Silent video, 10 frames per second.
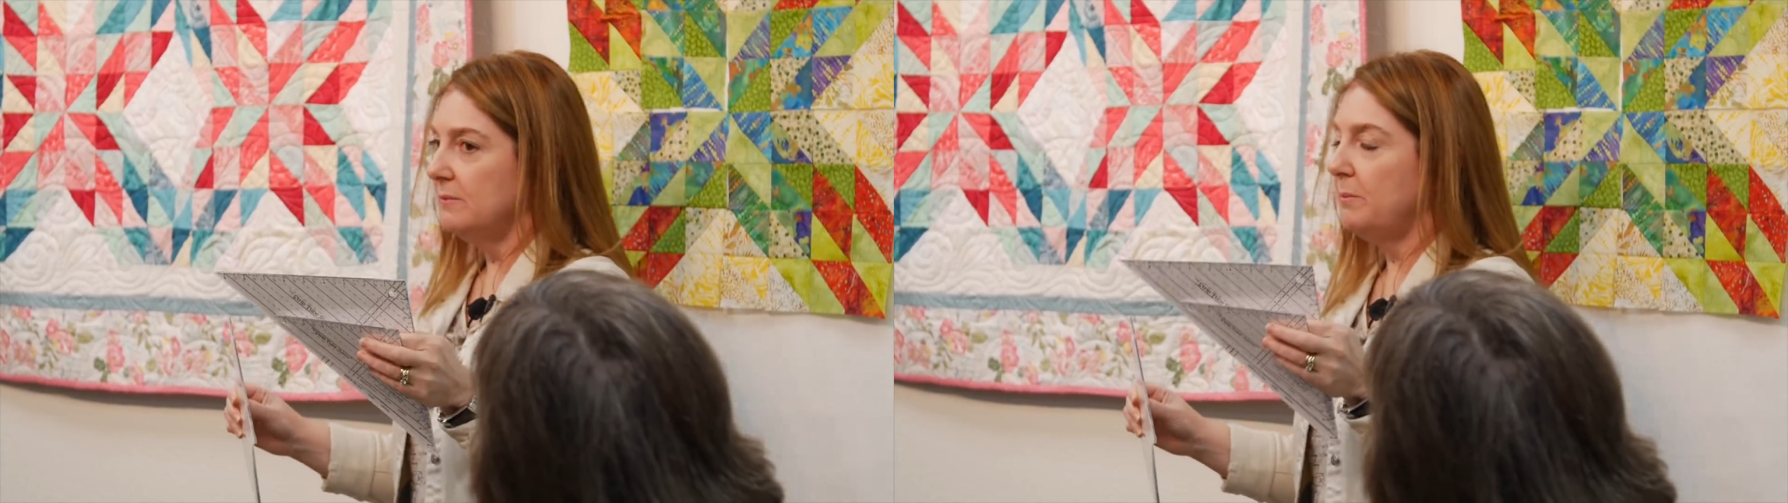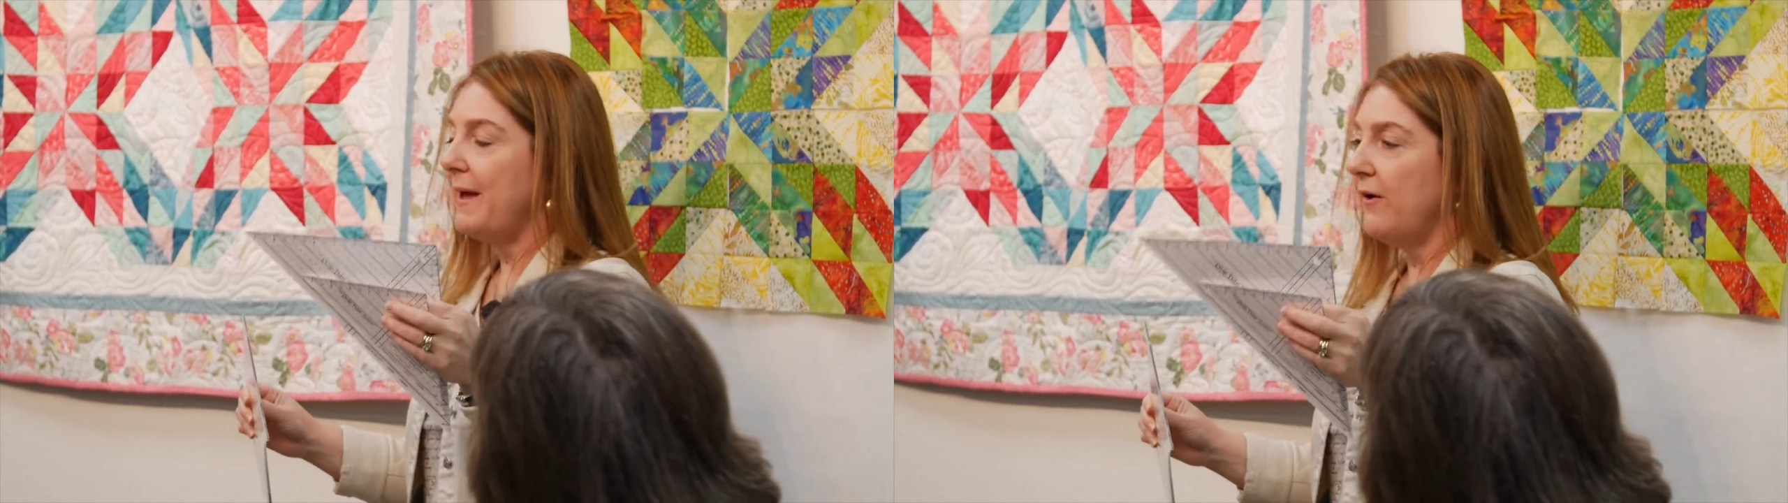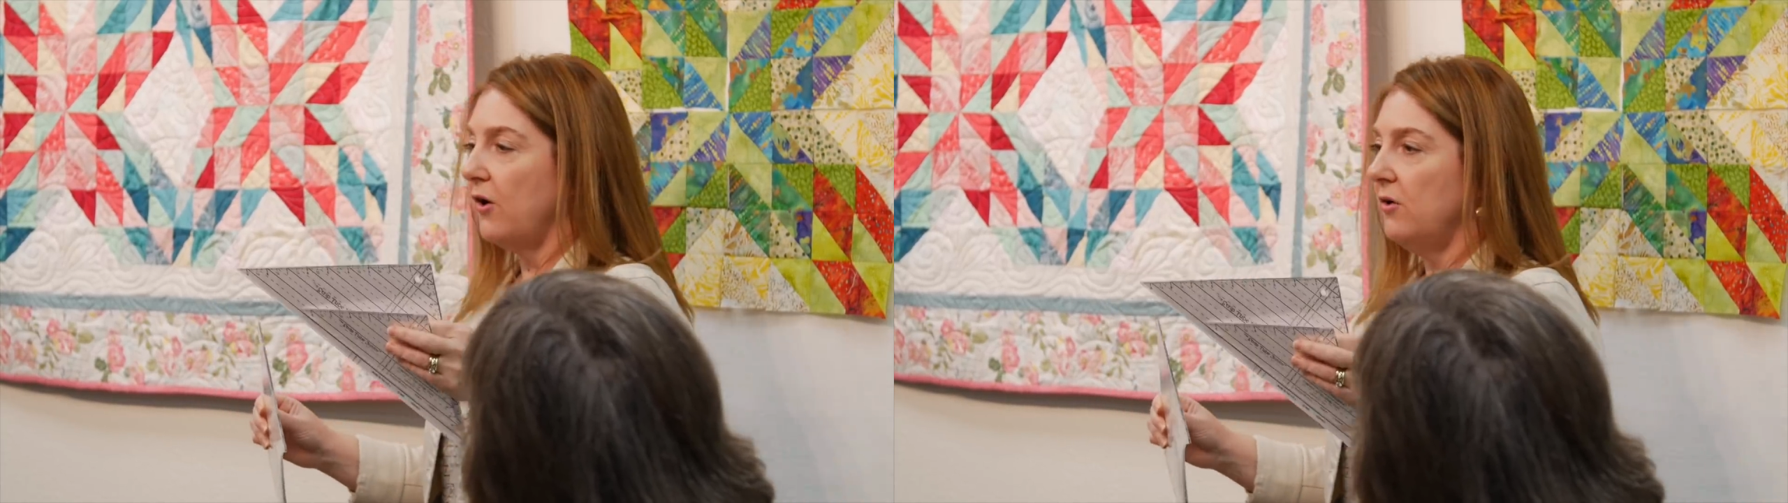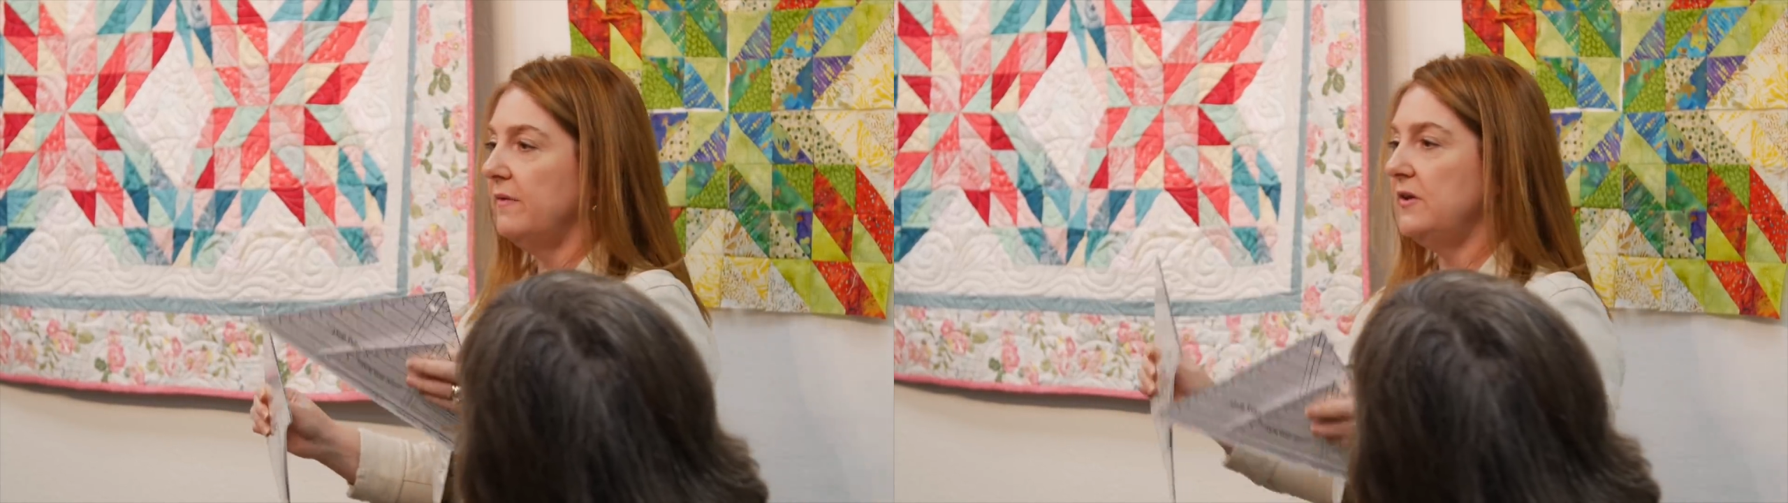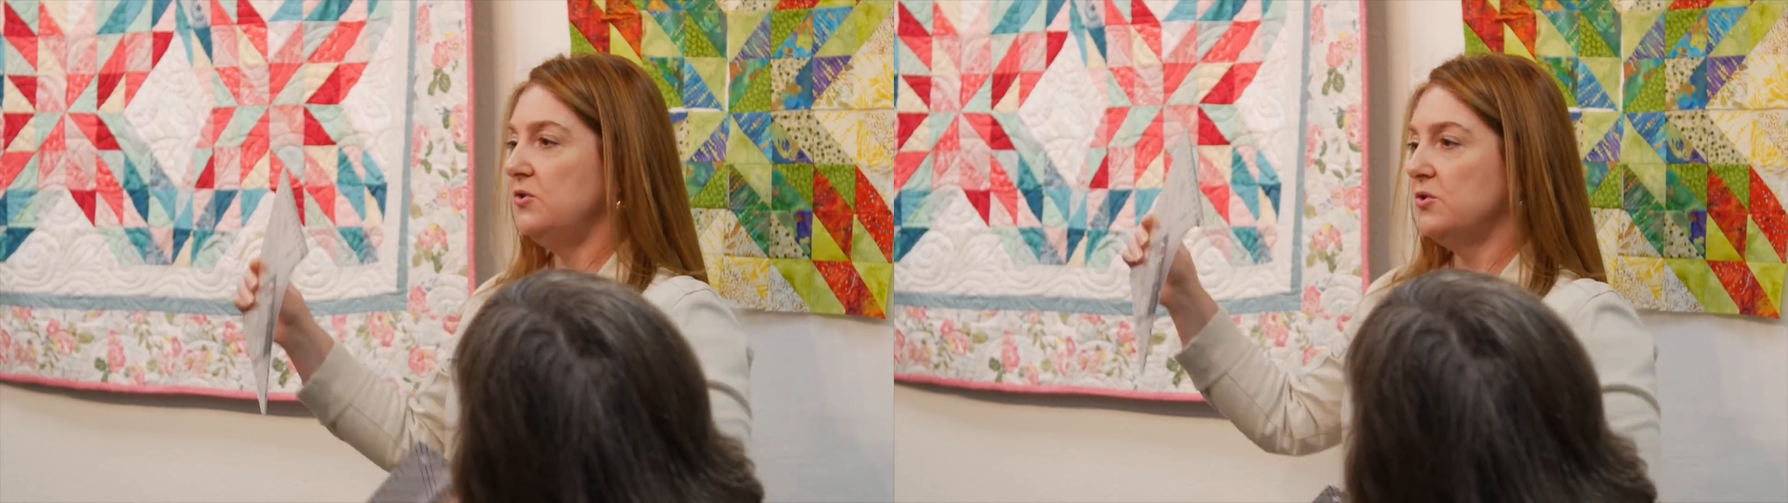better
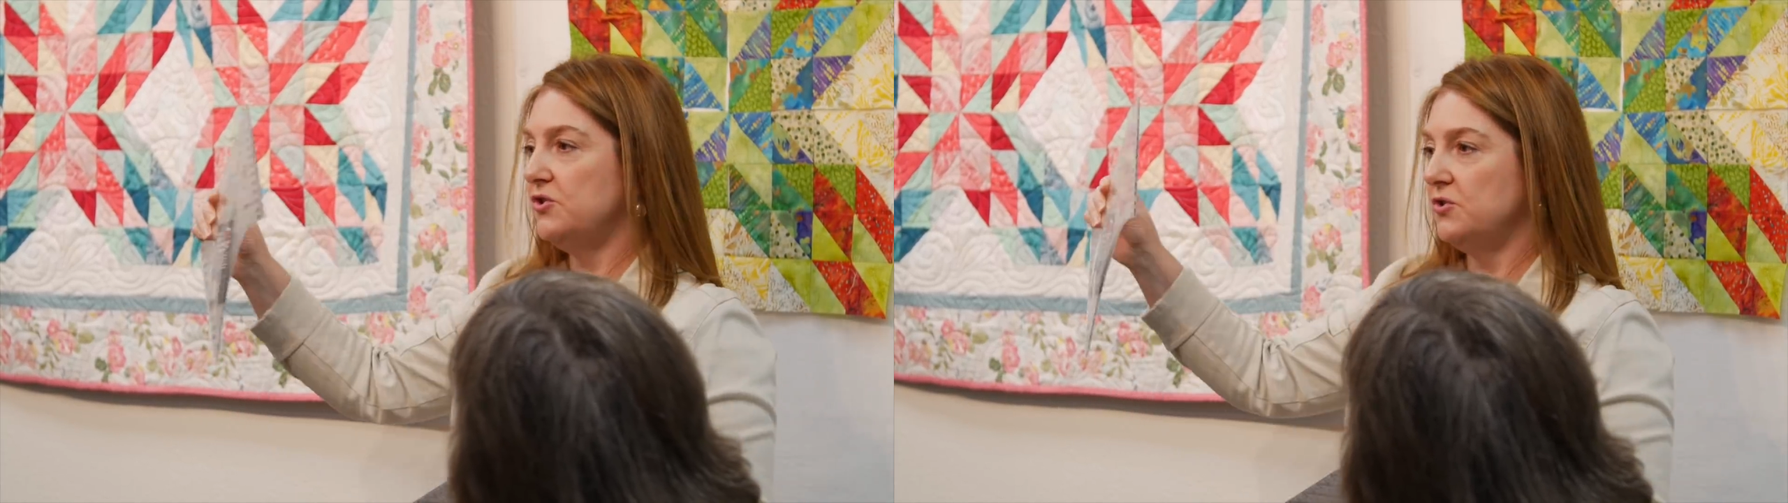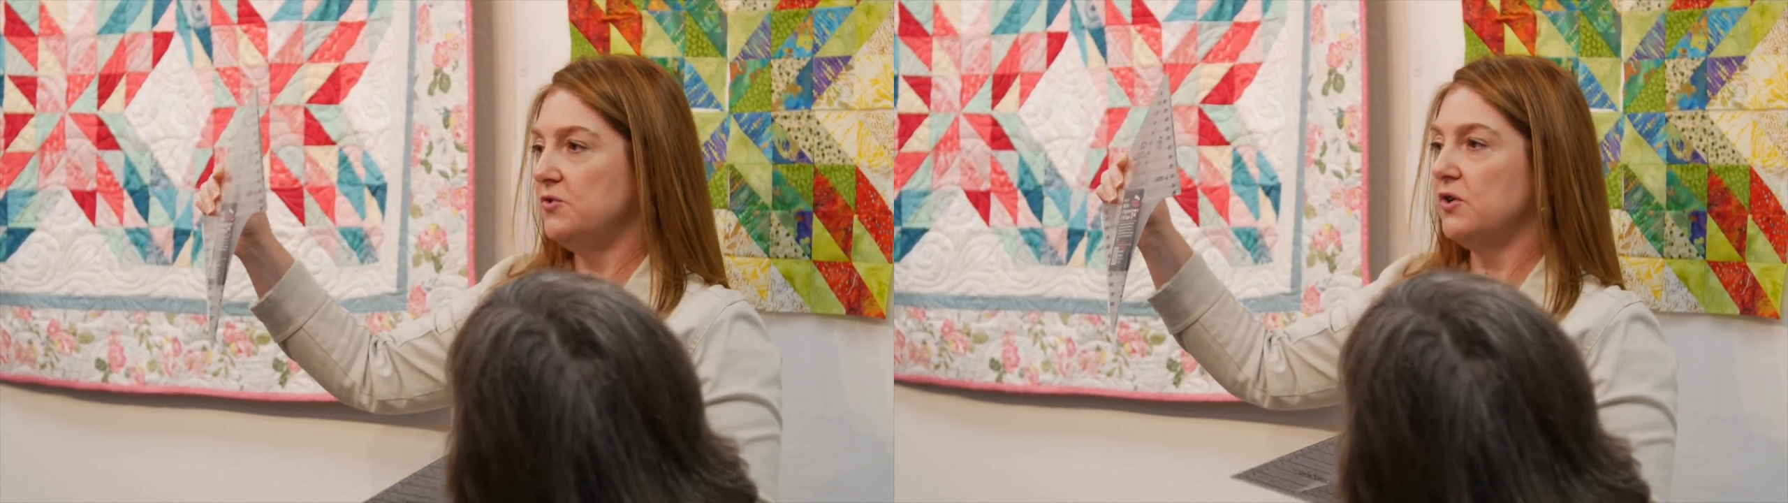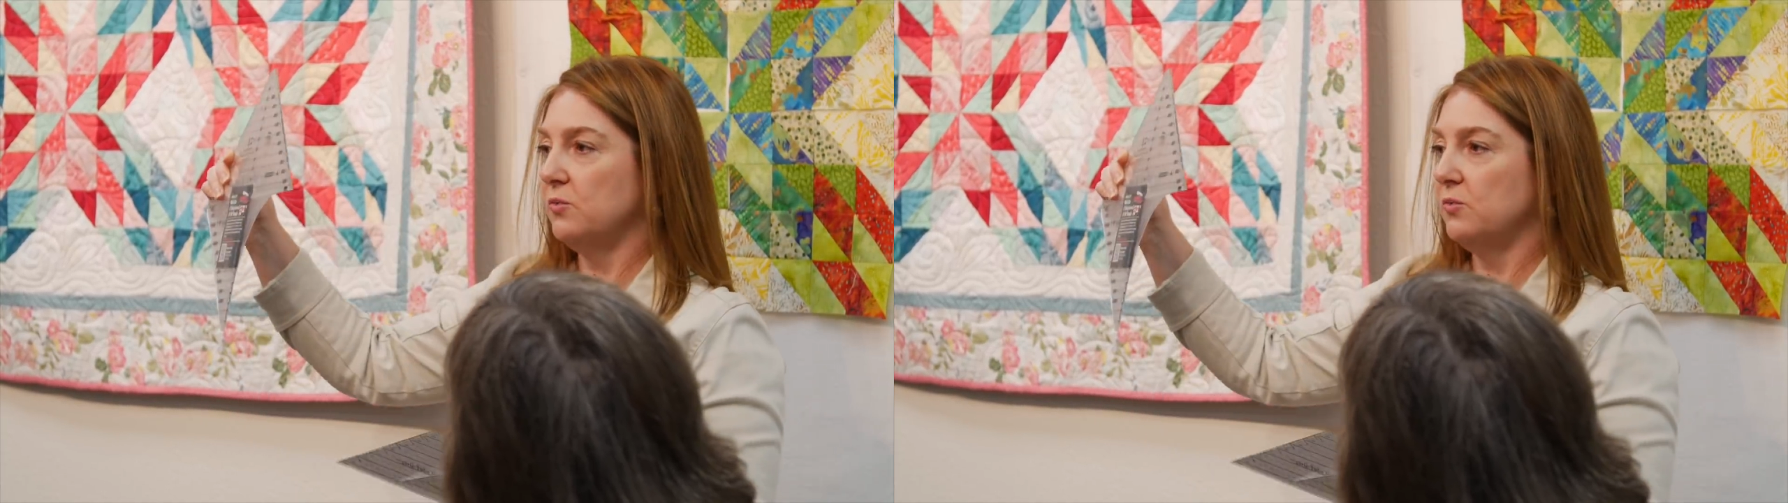than you could use